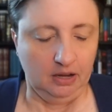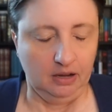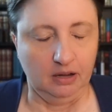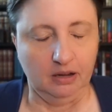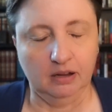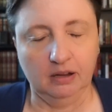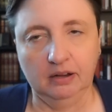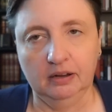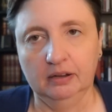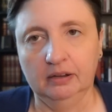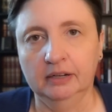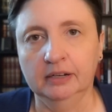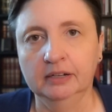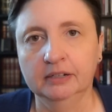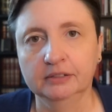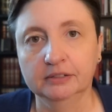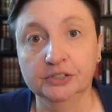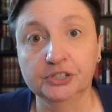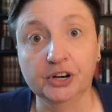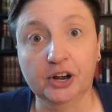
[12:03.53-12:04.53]
uh,
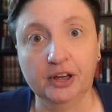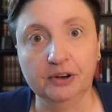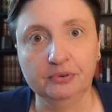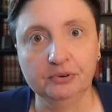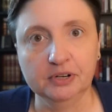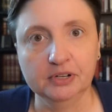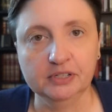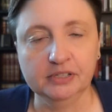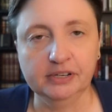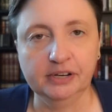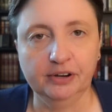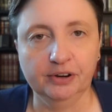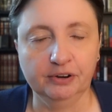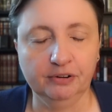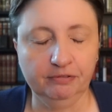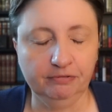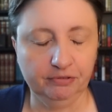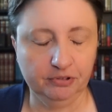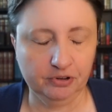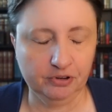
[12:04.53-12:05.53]
genres here
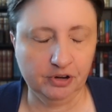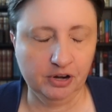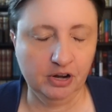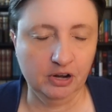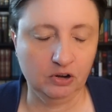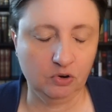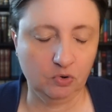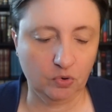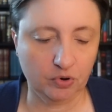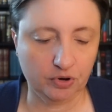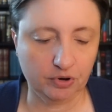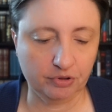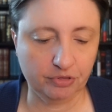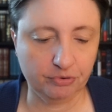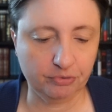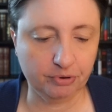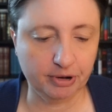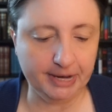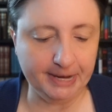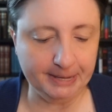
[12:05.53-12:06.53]
for quarter
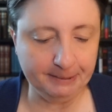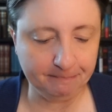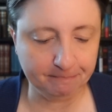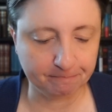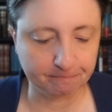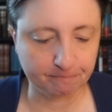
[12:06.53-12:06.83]
three.